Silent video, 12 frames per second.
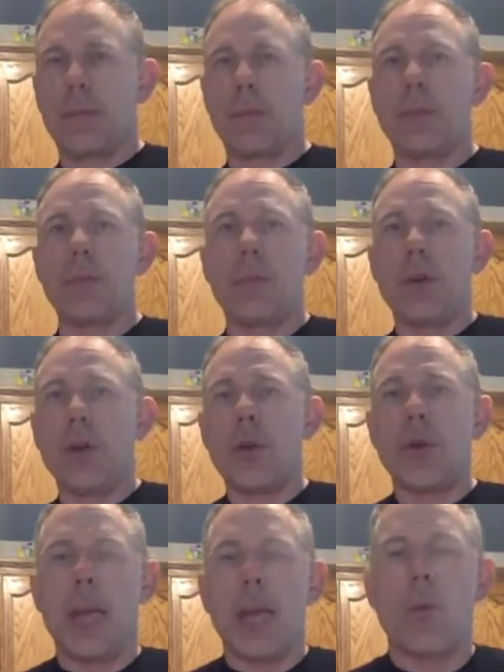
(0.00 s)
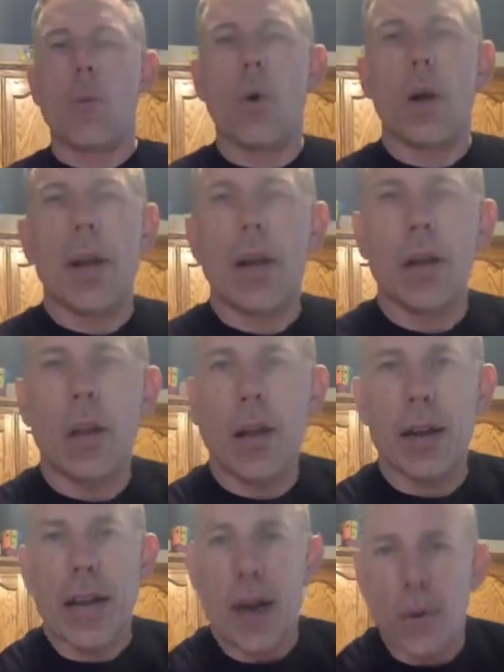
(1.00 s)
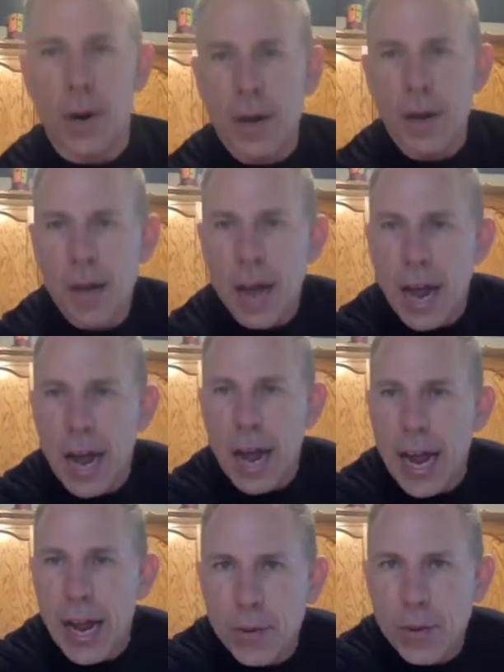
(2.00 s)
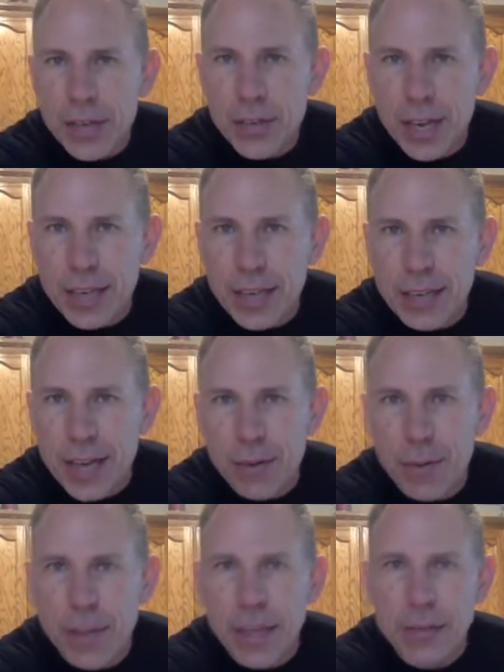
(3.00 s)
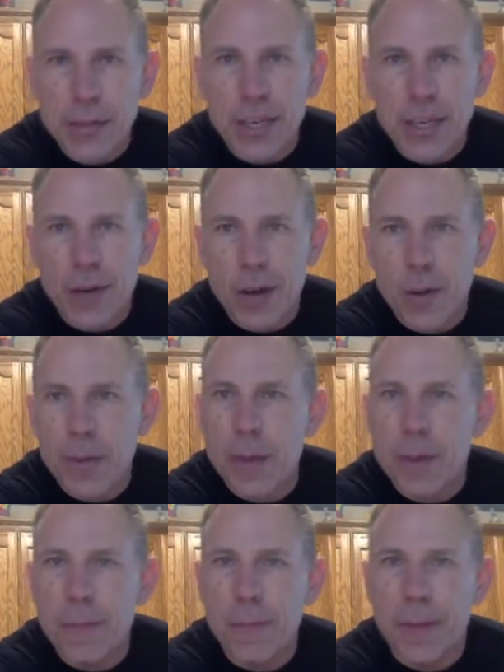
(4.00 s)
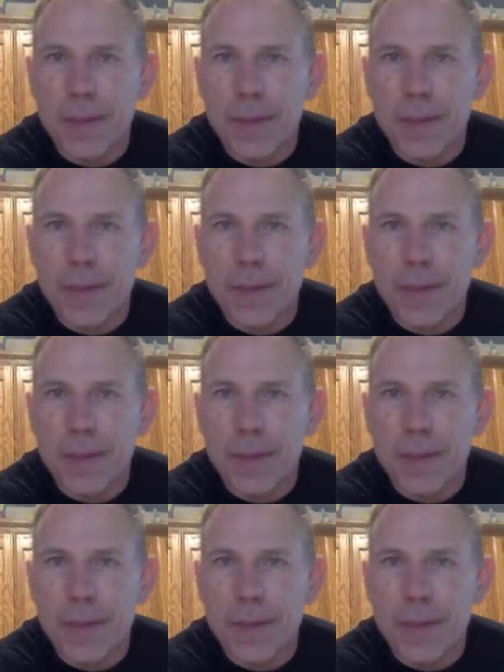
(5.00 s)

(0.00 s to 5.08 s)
noon and 1 o'clock hour. I will catch you guys later. Thanks for sticking around with me. Bye.